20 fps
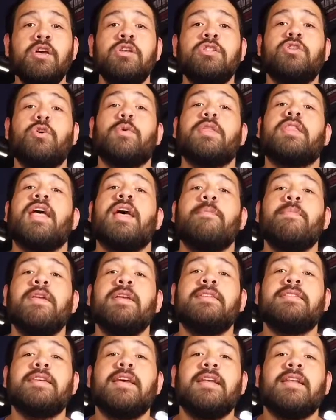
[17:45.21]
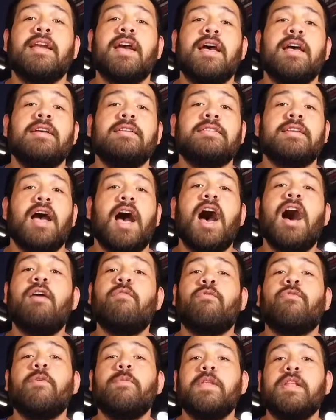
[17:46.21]
So with that being said, guys, I'm
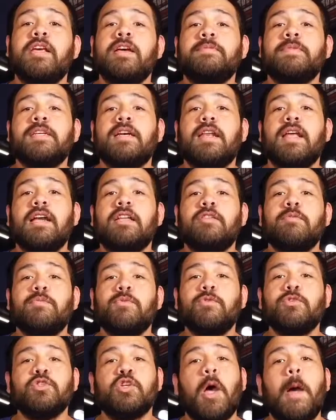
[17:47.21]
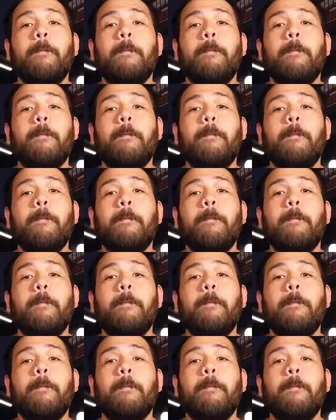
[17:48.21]
from the Depths Collectables.